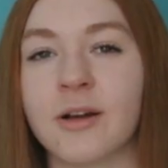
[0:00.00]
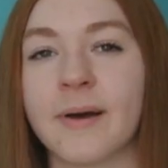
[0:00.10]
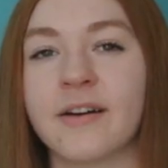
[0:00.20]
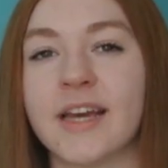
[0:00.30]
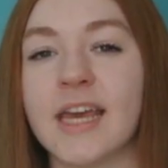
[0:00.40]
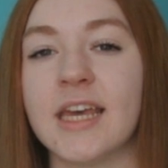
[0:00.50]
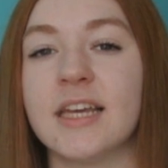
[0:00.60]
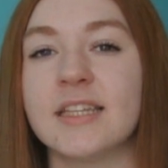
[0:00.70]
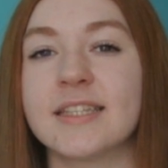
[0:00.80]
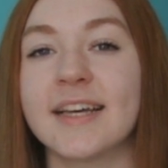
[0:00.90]
about
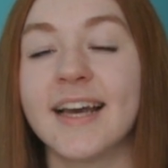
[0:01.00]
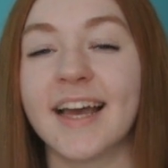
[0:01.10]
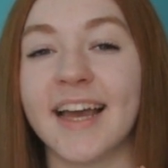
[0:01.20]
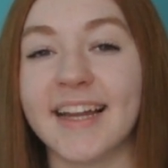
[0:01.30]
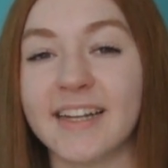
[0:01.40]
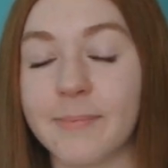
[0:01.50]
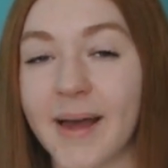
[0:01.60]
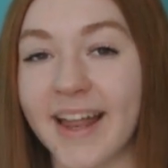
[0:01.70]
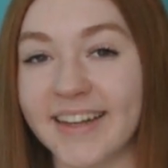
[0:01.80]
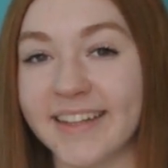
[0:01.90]
is
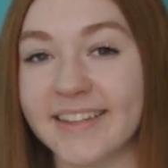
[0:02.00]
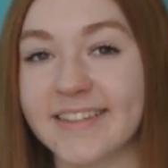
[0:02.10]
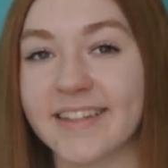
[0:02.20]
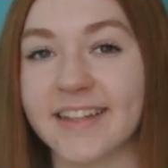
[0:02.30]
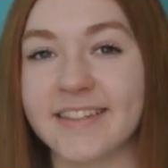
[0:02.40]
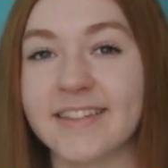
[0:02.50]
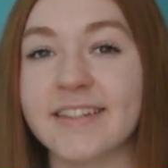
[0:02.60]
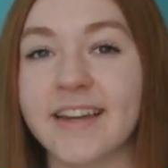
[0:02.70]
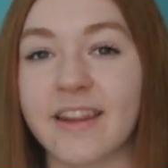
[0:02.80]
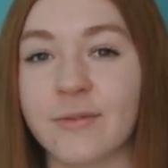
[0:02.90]
independence. This is
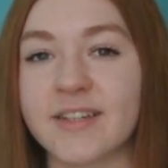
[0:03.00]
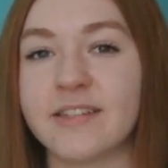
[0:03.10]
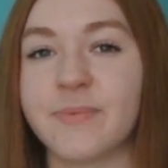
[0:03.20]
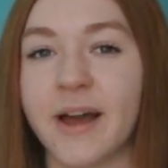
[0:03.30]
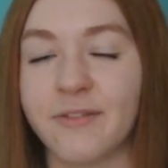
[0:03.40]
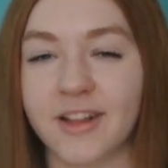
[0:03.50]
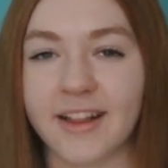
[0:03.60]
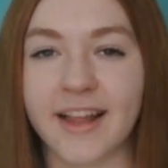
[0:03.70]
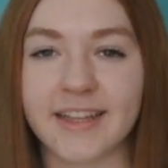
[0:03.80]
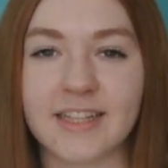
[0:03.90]
another reason why I really
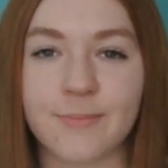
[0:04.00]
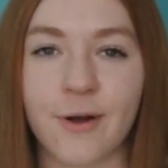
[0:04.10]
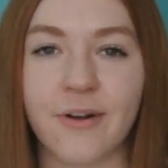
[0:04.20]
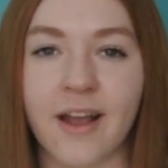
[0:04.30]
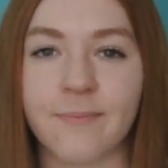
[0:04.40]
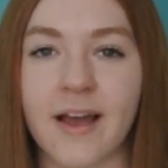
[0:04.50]
like this program.